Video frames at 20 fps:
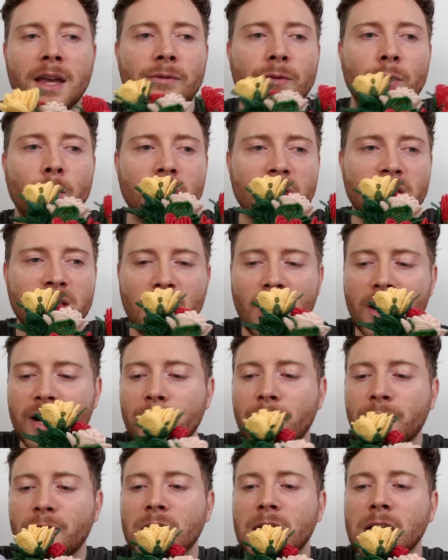If you want to sign
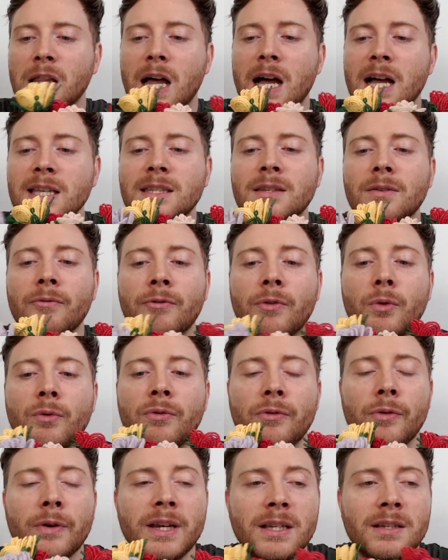up for the class, feel
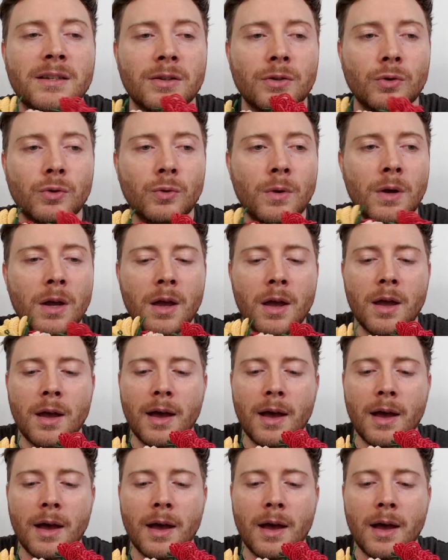free to